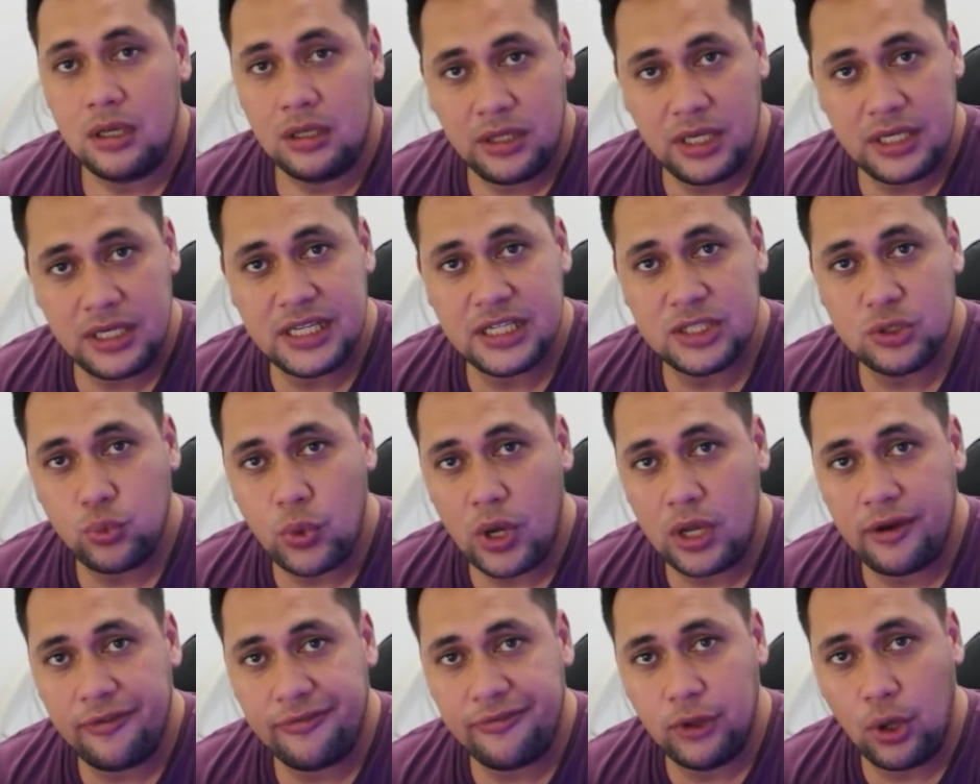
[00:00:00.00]
This is
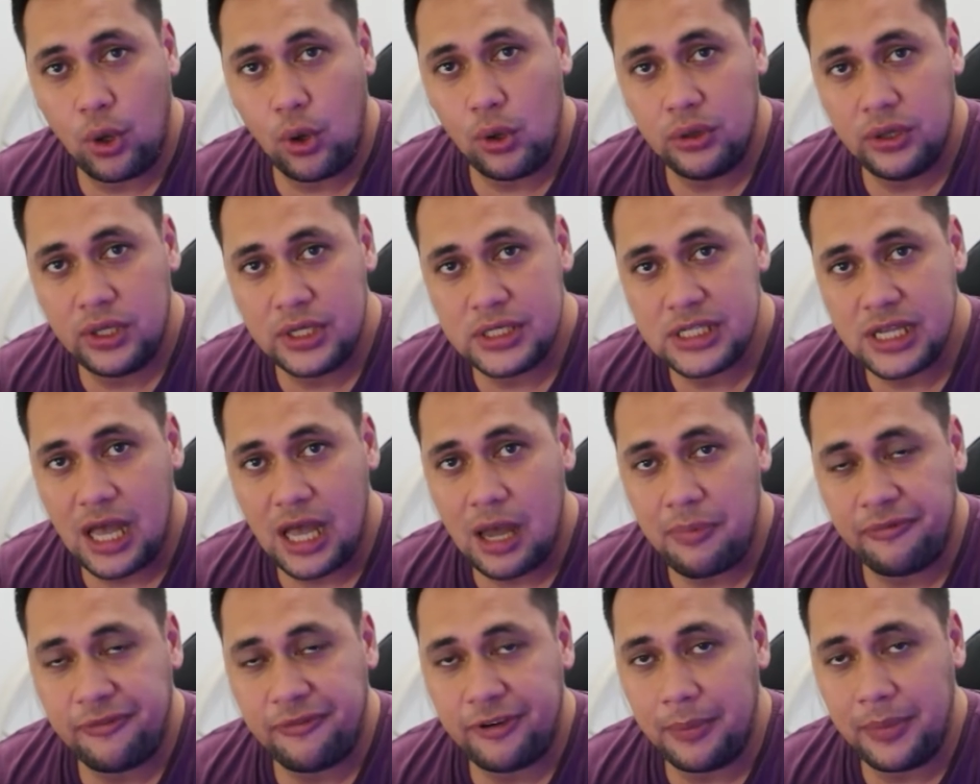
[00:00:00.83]
one of the oldest
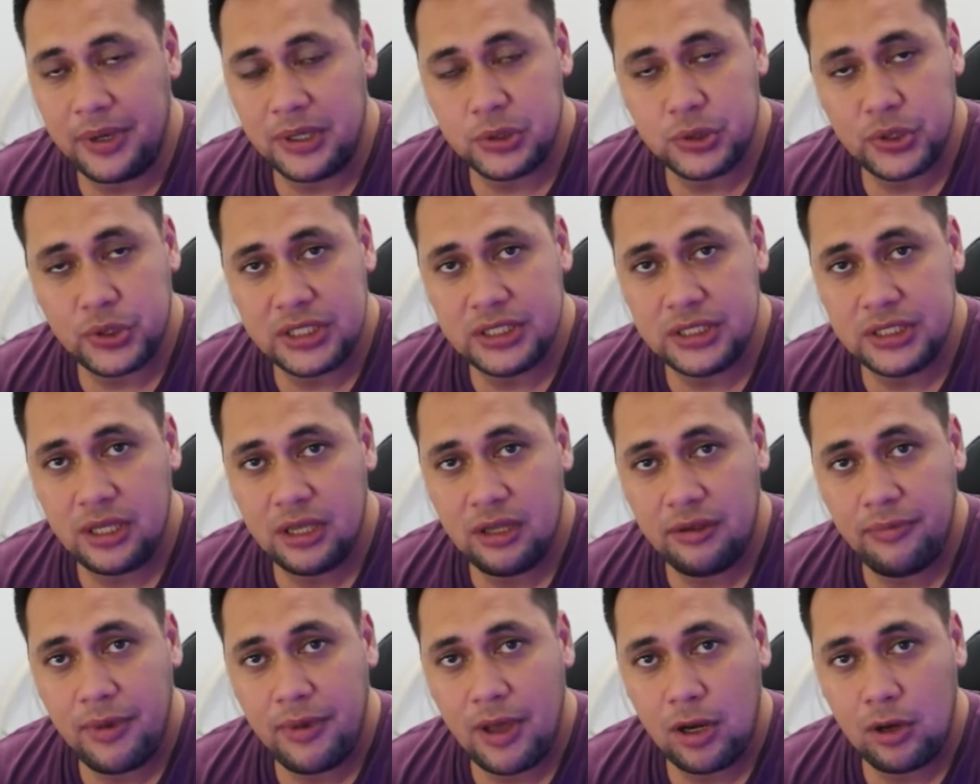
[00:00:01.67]
app from a trusted
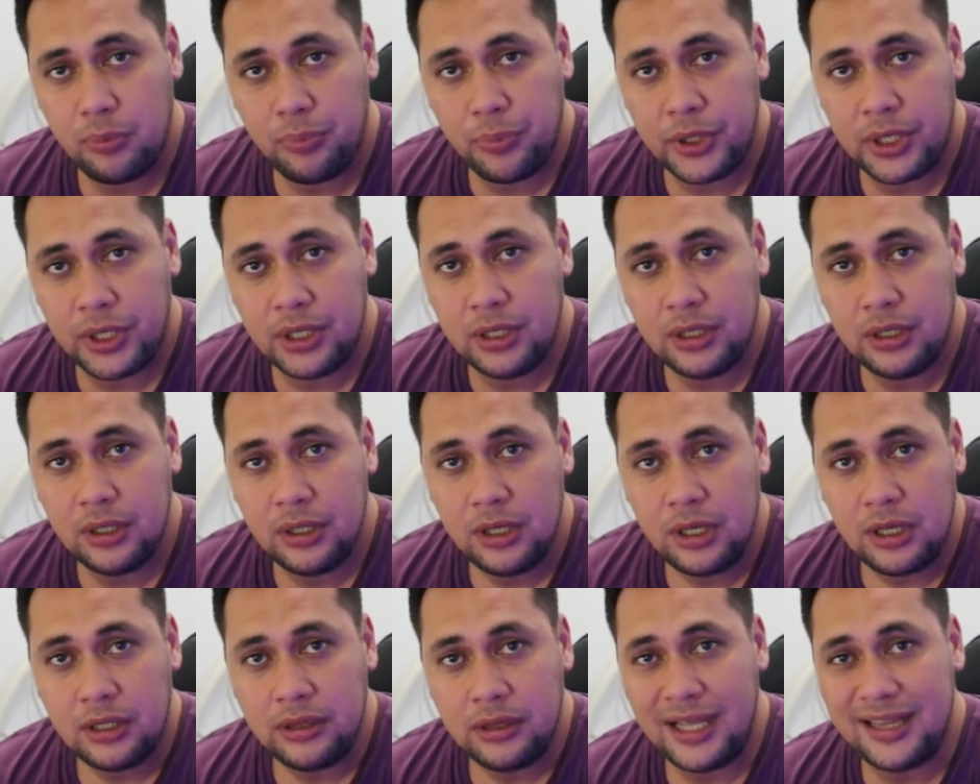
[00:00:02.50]
developer
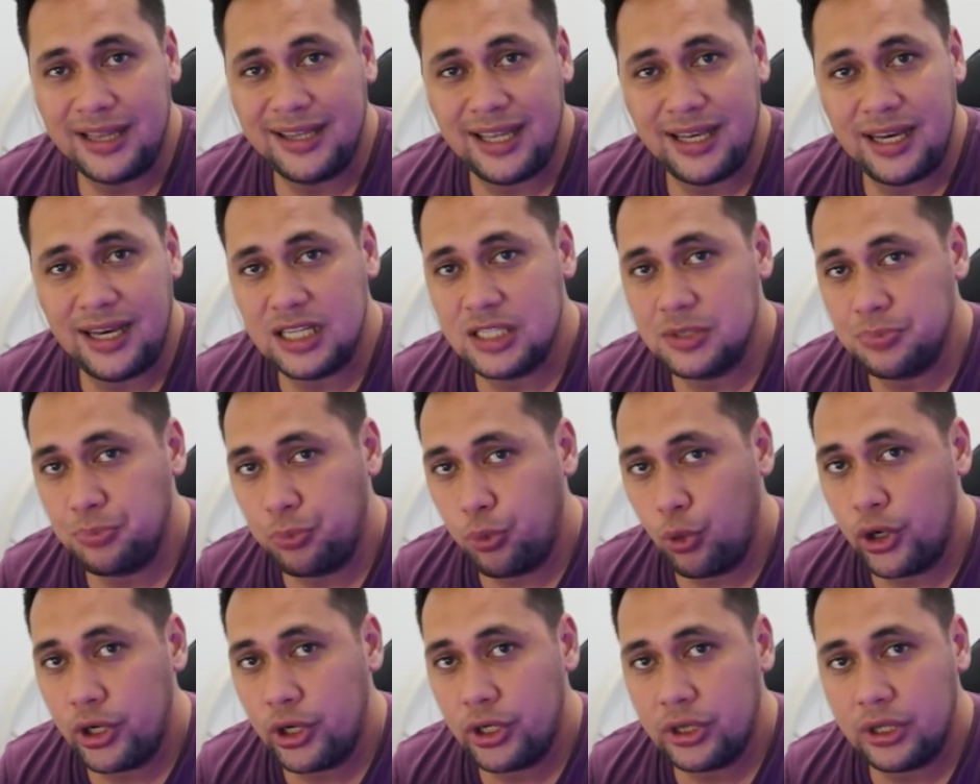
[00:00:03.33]
that can
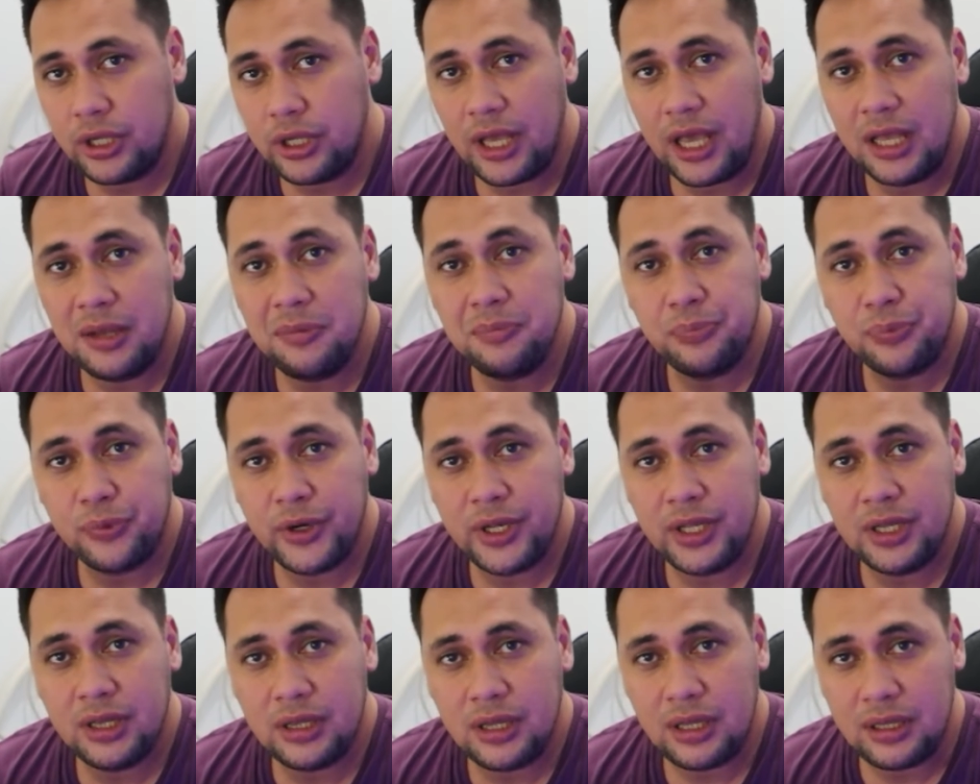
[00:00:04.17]
export and
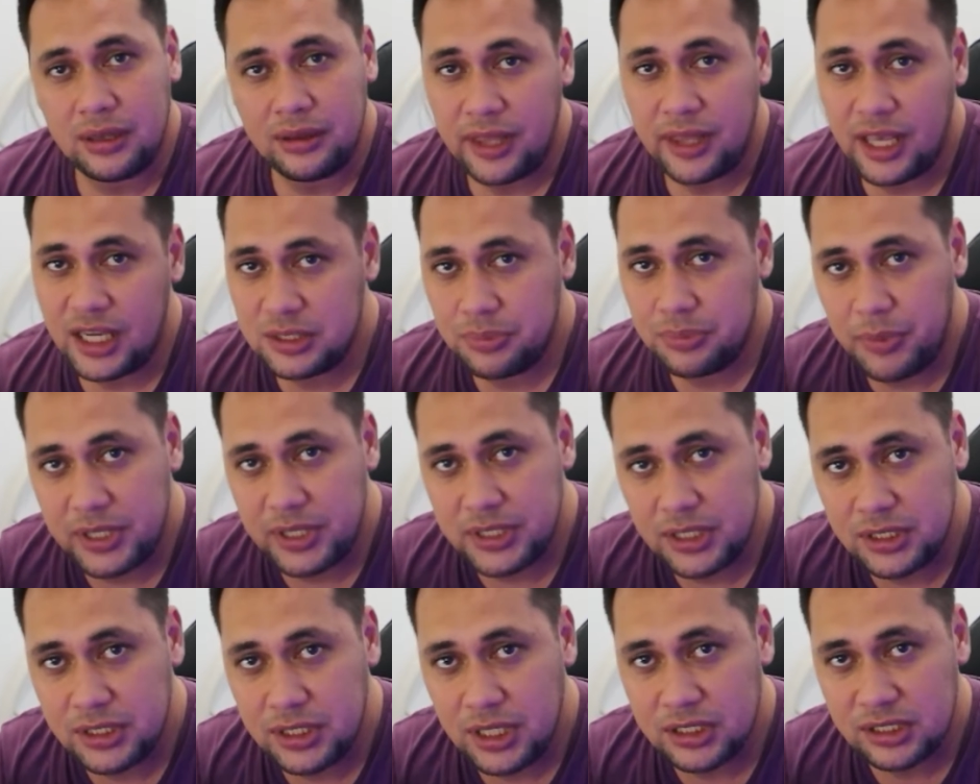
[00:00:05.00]
print text
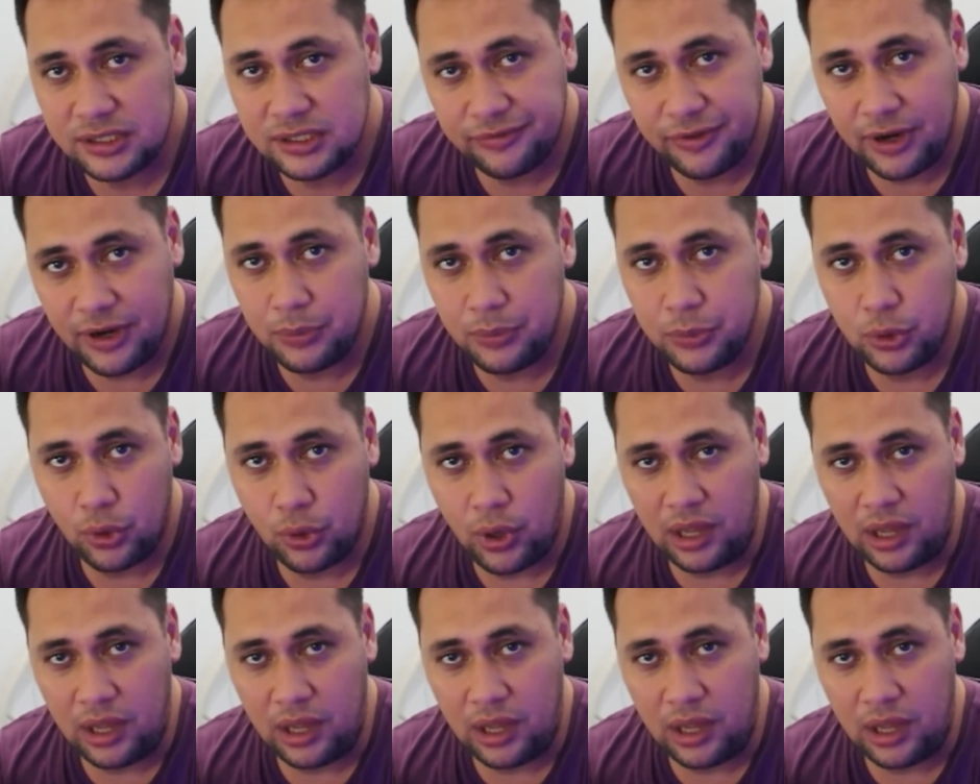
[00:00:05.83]
messages from your